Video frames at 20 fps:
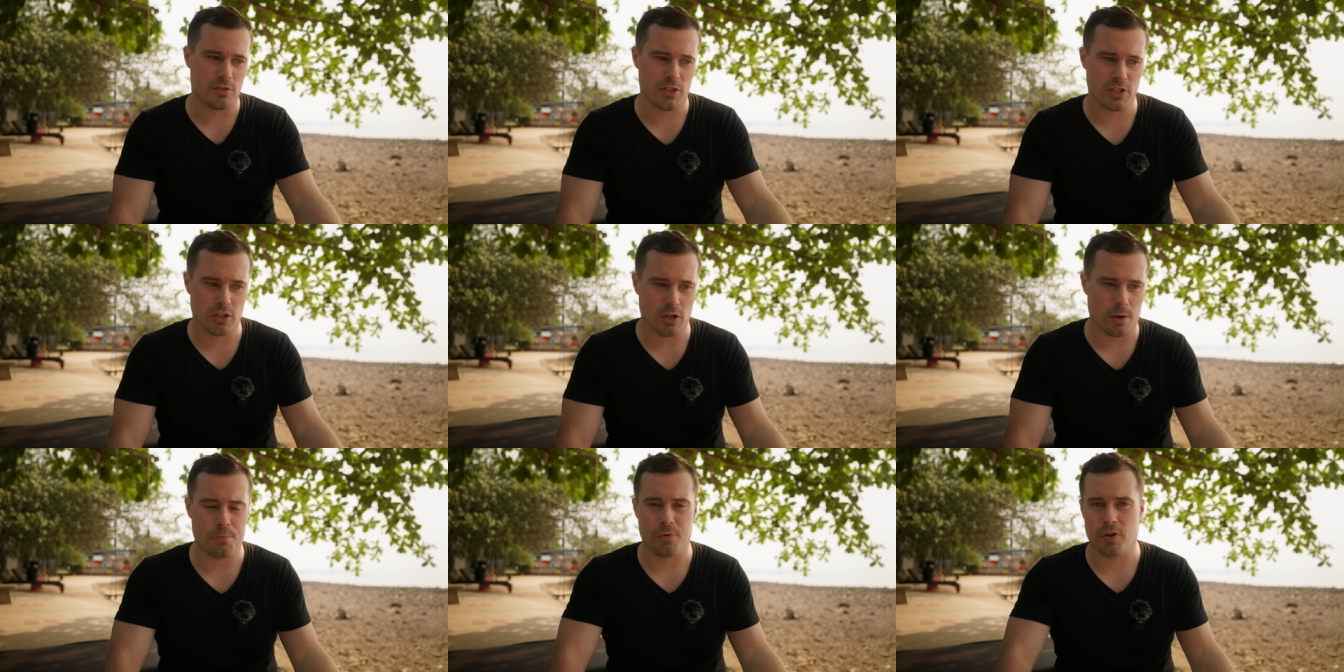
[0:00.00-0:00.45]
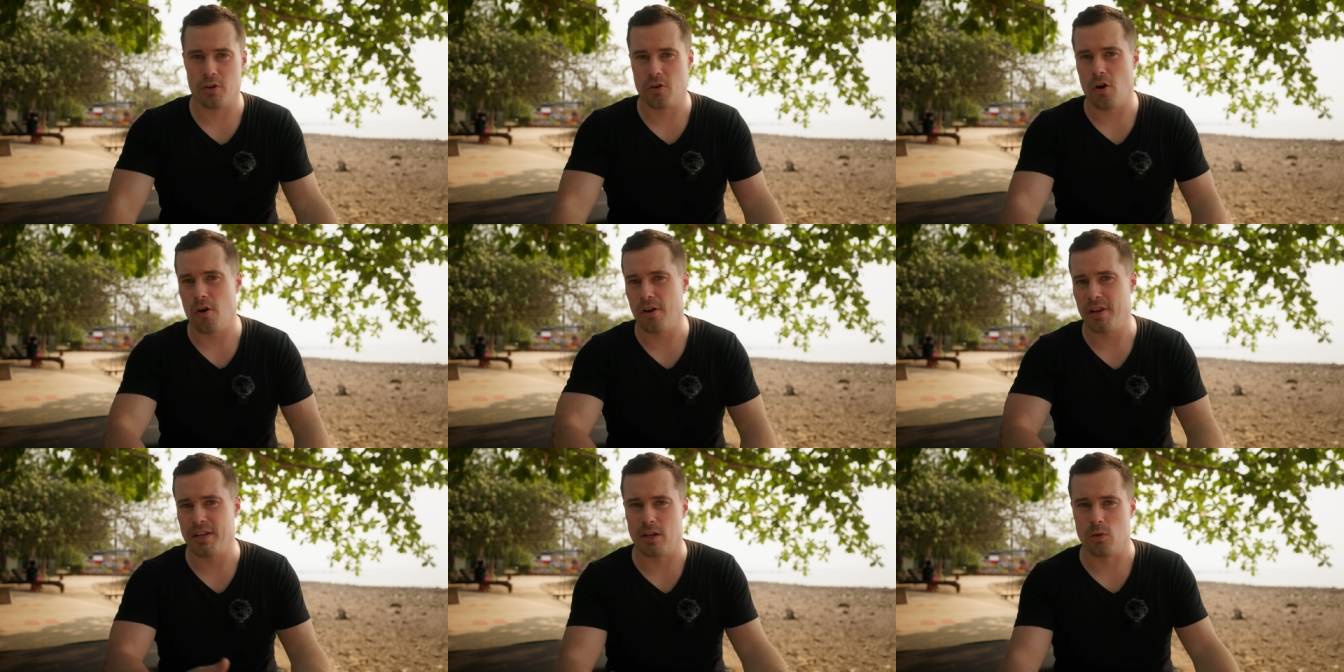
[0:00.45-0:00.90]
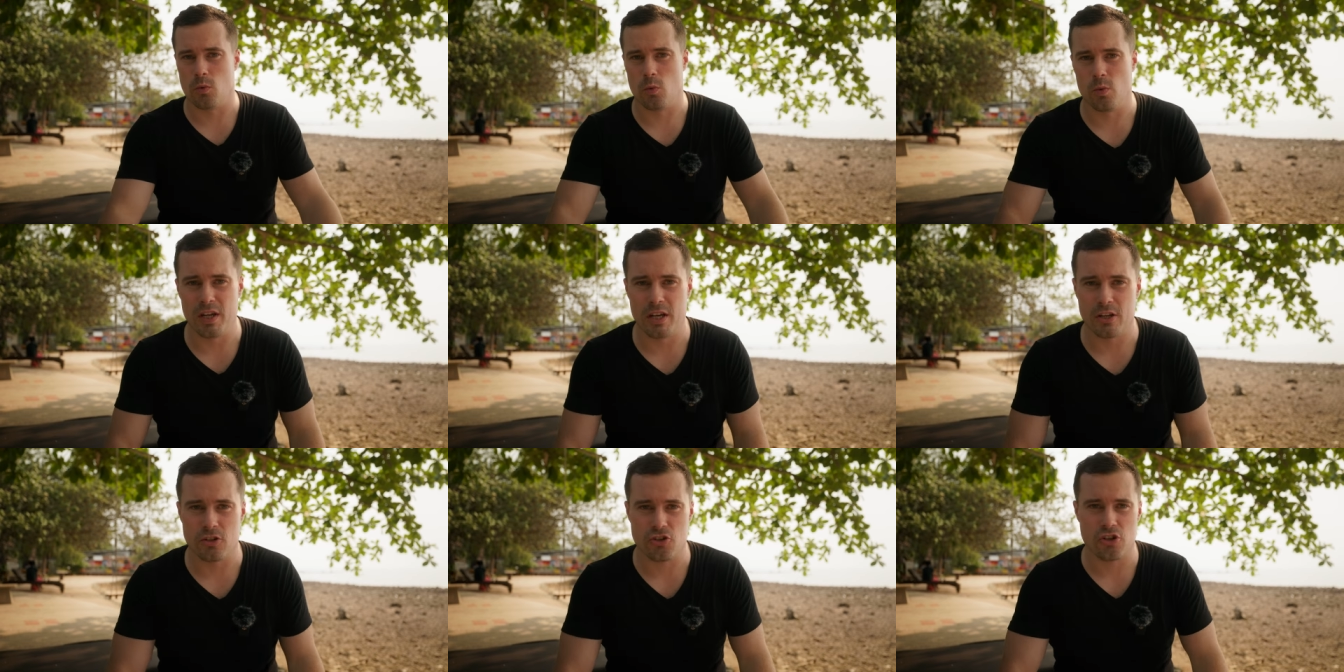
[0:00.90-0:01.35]
to stop recording and
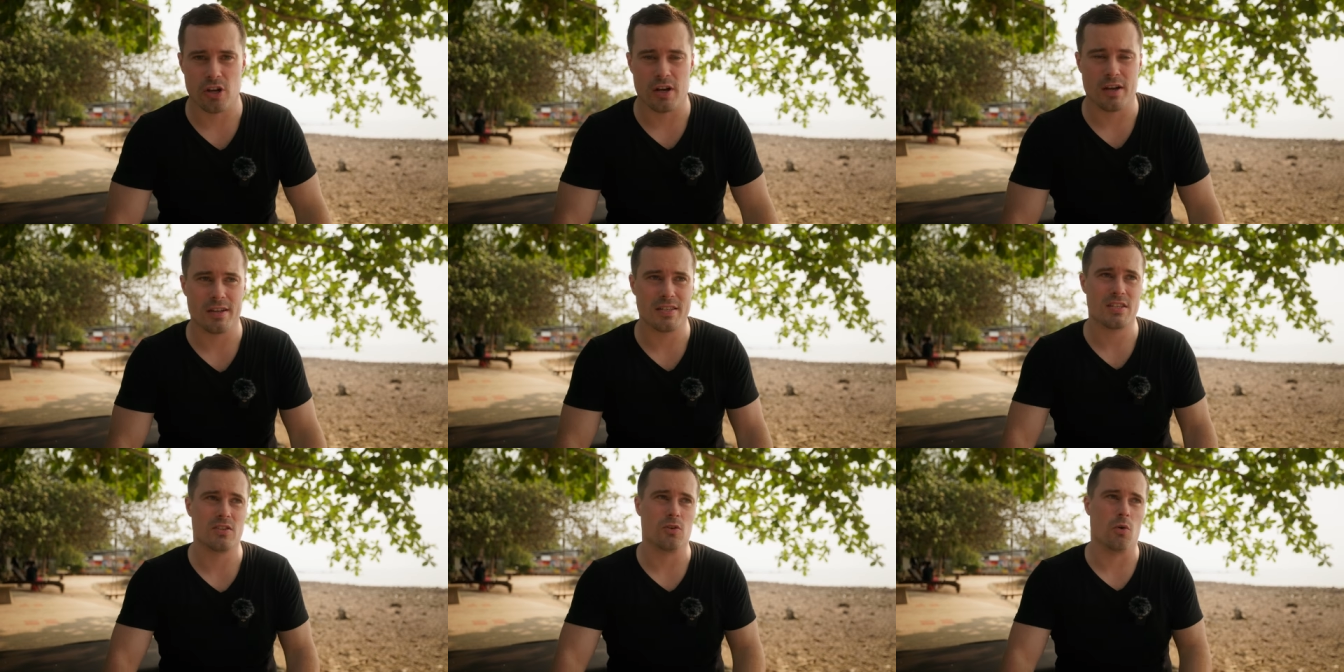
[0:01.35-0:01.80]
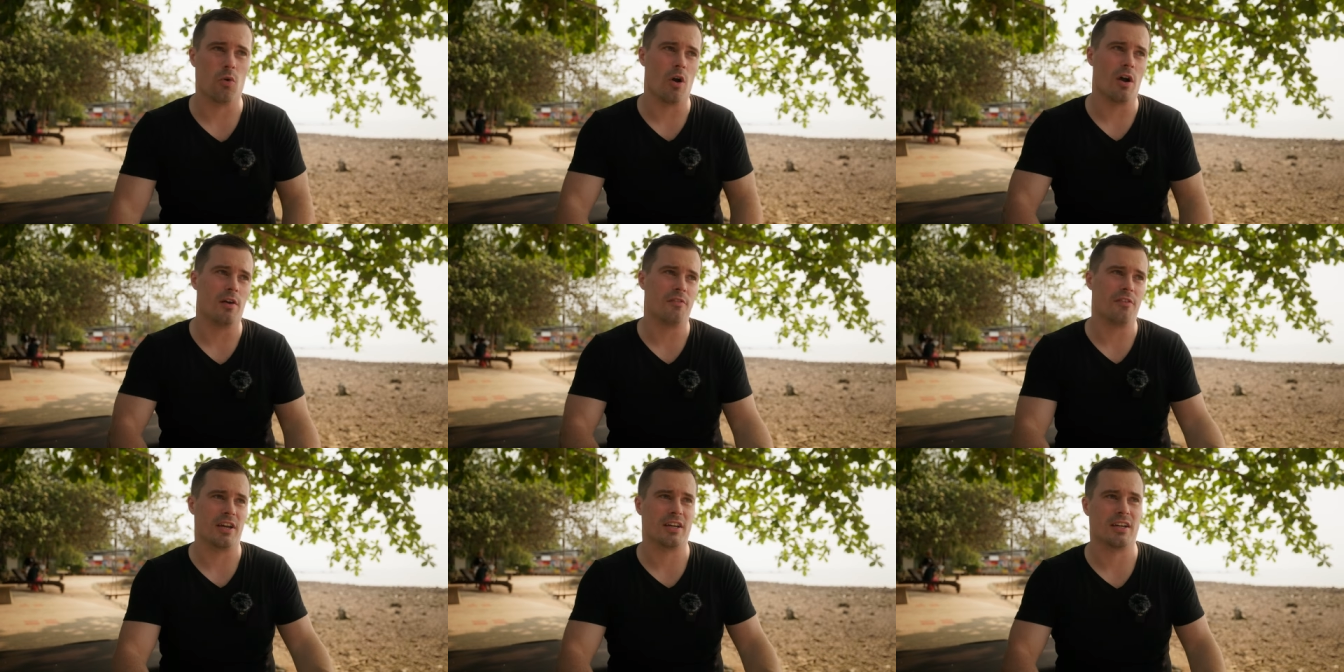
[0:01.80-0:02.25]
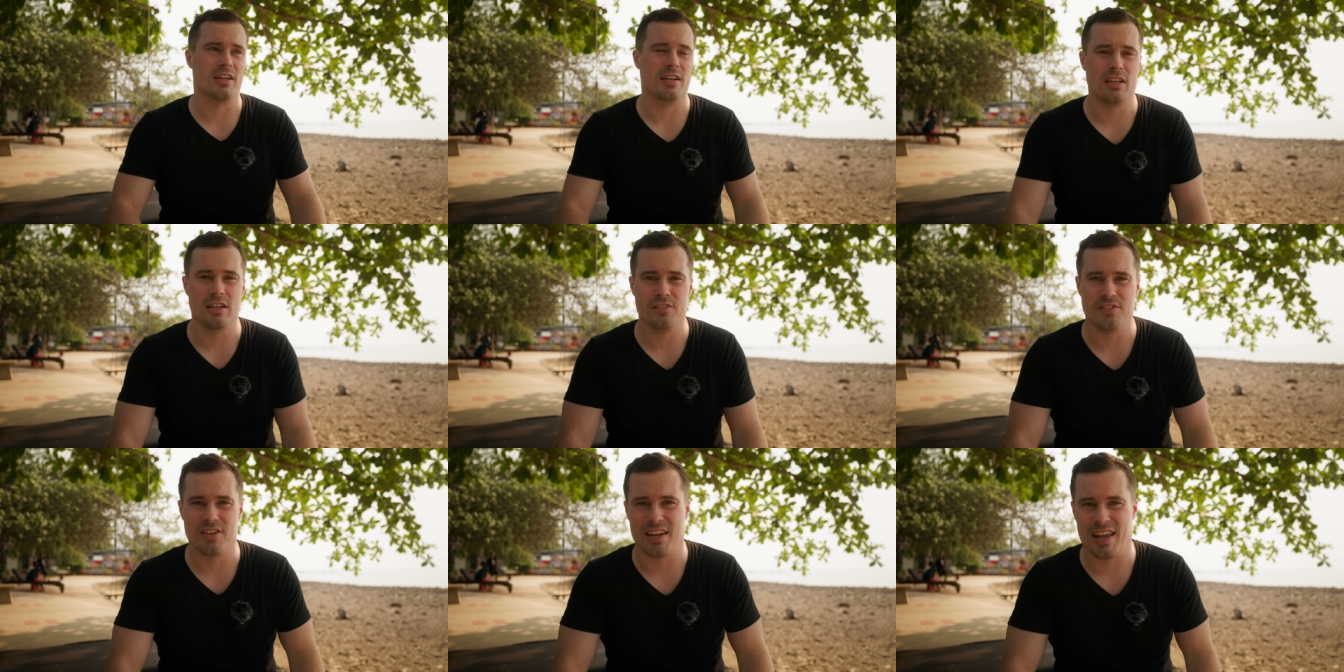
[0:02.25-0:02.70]
readjust, or if I
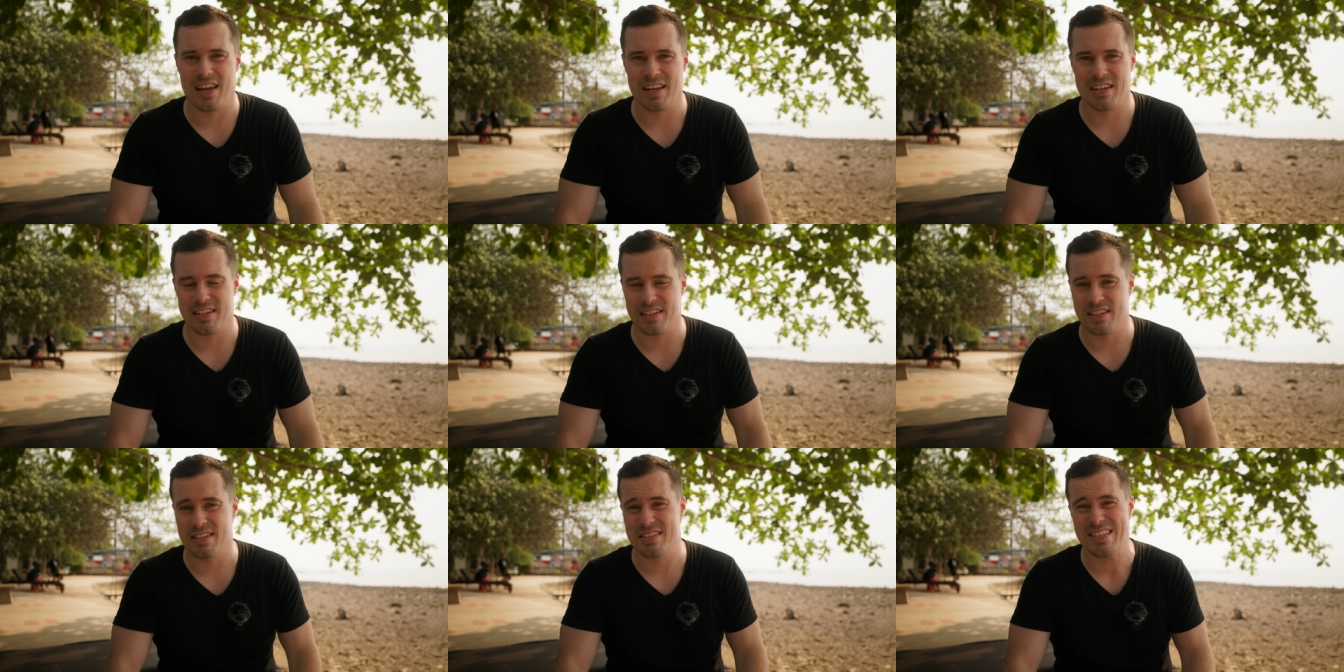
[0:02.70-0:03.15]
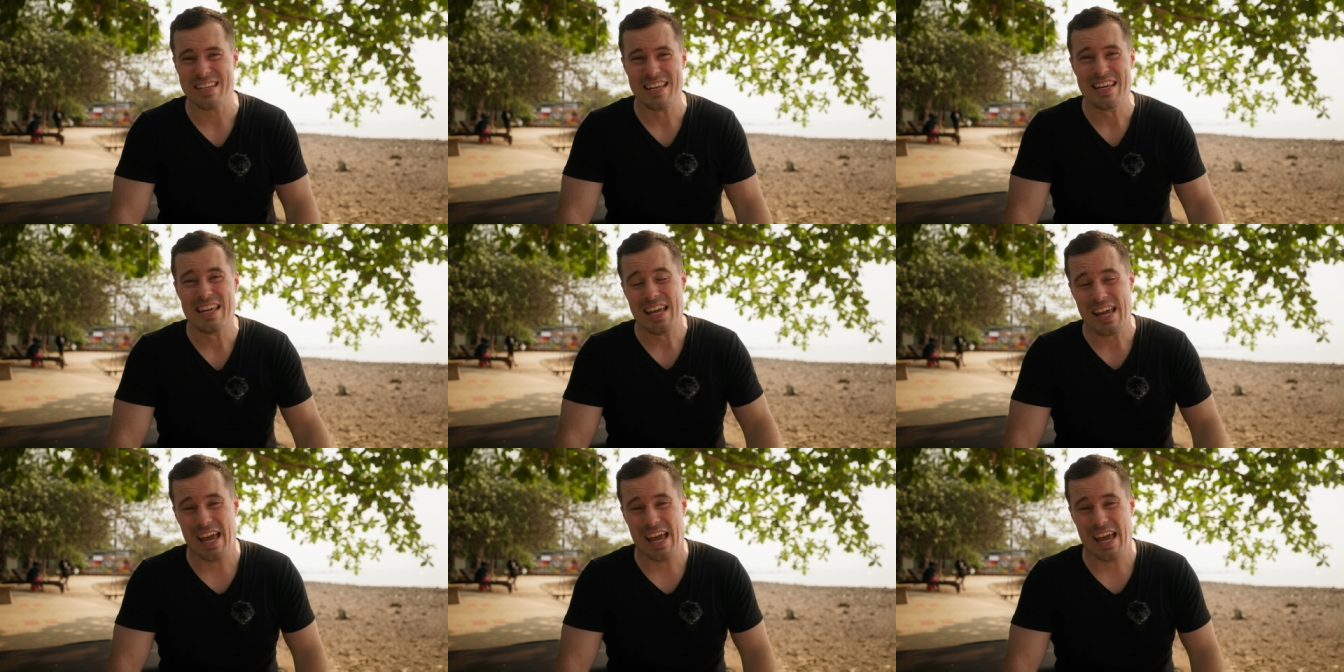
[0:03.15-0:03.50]
can leave it like it is.